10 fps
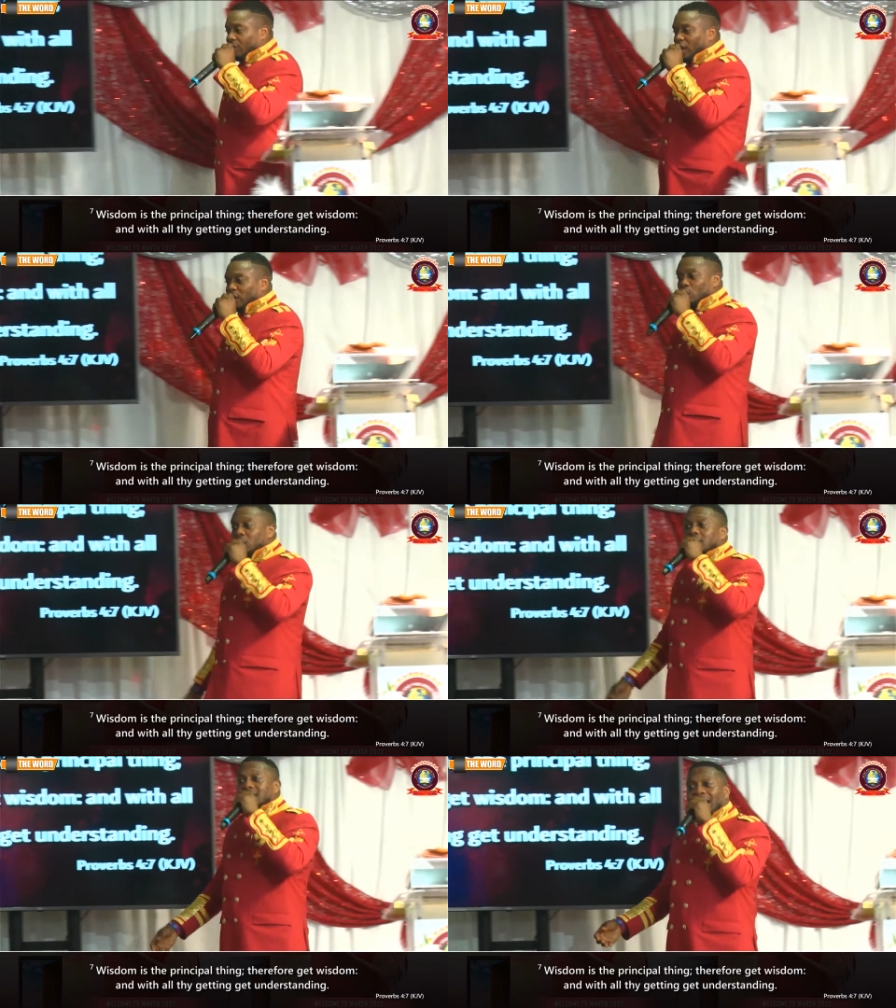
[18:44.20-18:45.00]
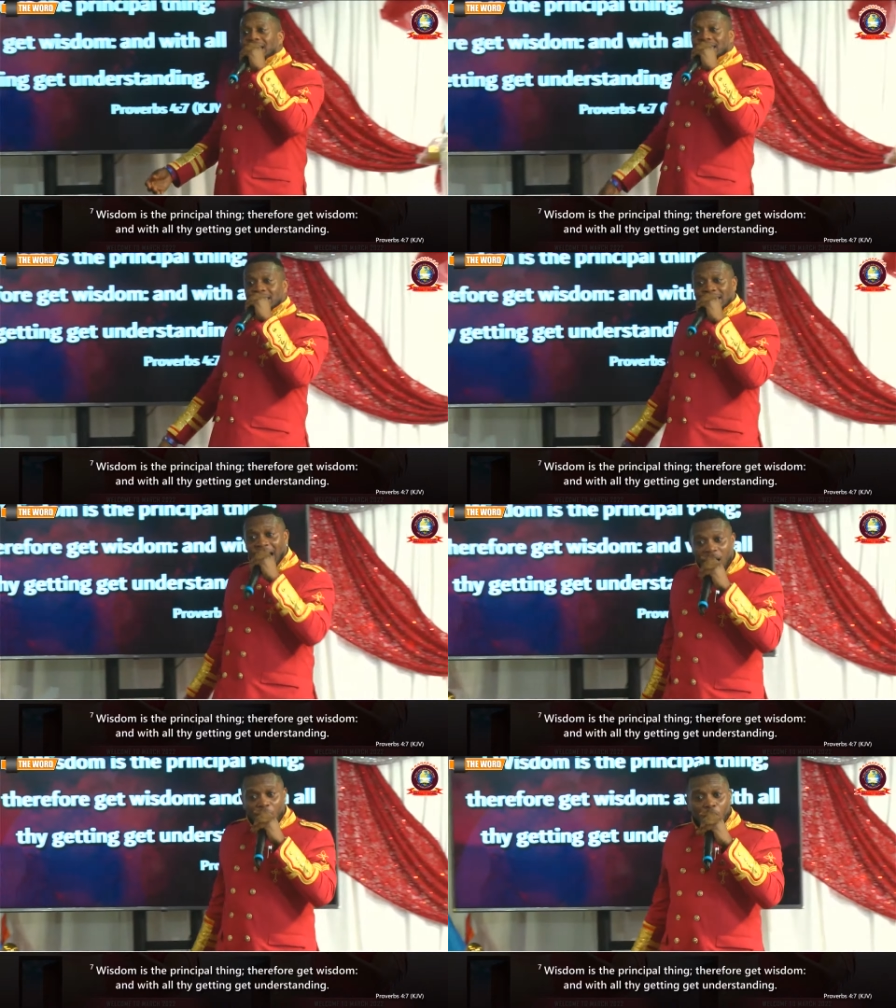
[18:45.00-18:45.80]
are doing sex
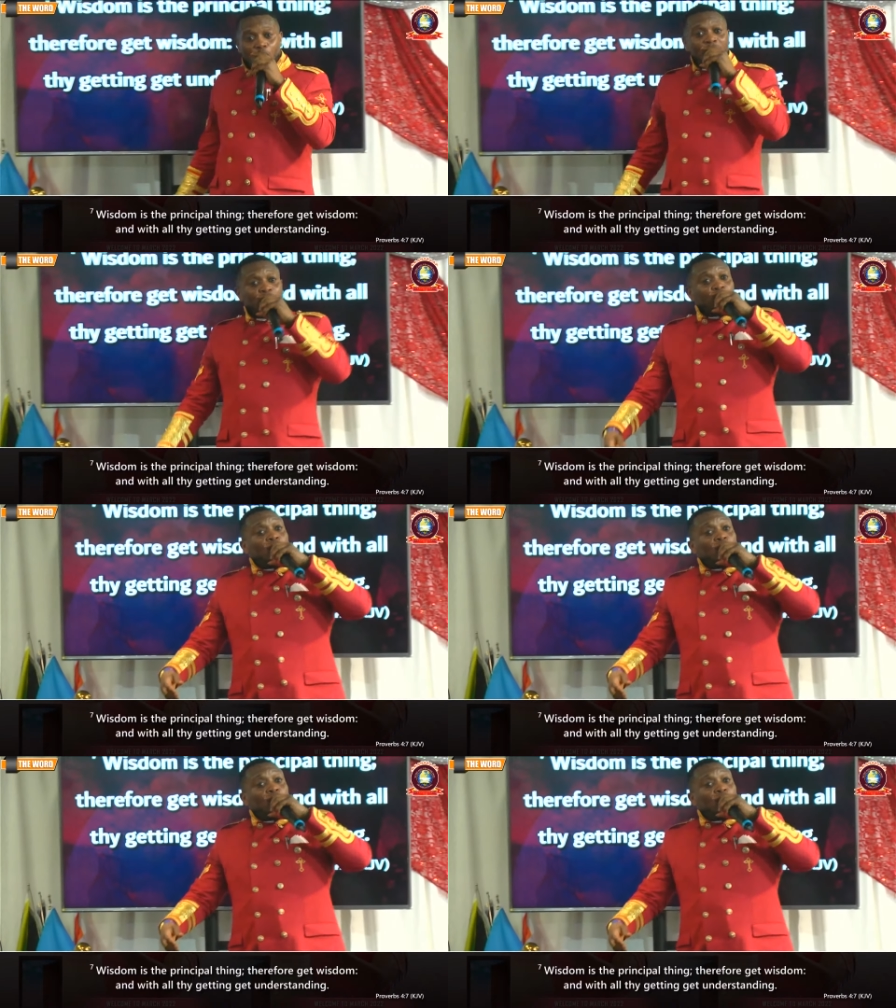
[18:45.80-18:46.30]
now when you're not